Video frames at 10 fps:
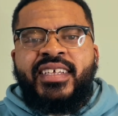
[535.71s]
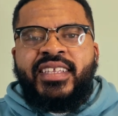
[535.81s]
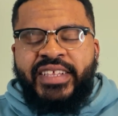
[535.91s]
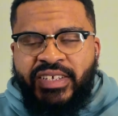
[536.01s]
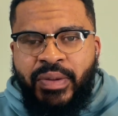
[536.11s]

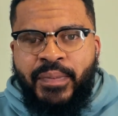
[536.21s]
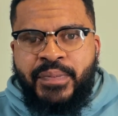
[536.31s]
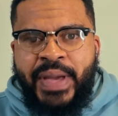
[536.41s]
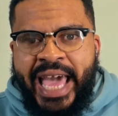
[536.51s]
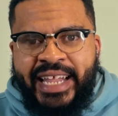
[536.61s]
There's a
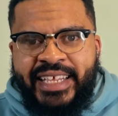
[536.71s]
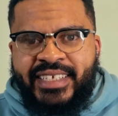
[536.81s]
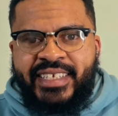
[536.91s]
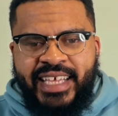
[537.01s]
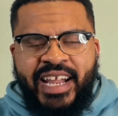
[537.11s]

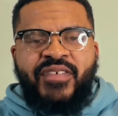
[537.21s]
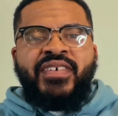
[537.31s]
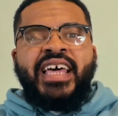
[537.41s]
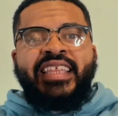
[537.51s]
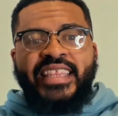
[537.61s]
balance, and I feel
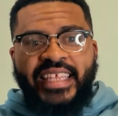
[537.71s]
like